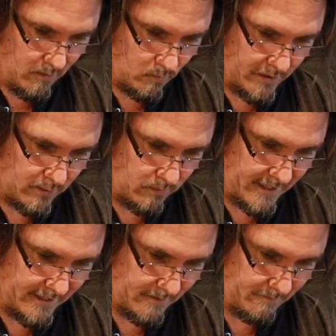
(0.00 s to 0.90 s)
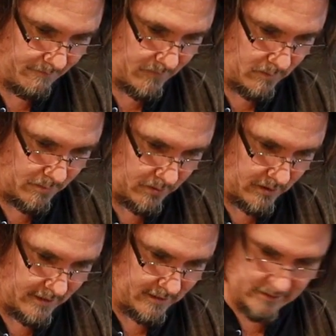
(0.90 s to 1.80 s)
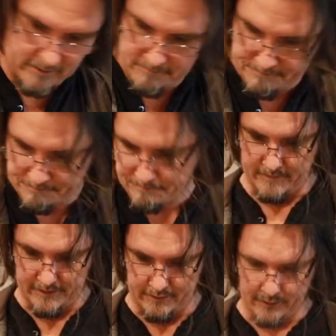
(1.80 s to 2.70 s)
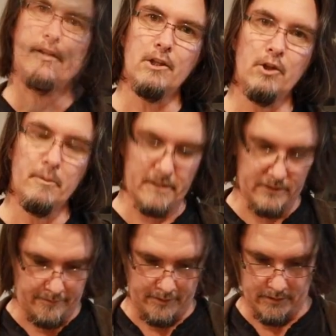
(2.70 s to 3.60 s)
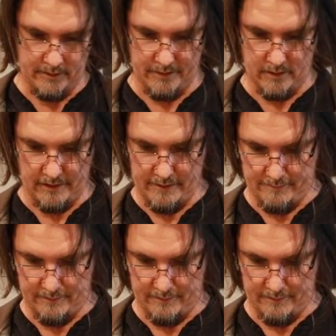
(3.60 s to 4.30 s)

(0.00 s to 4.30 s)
which way up you put these in. This is the luminance filter, the clear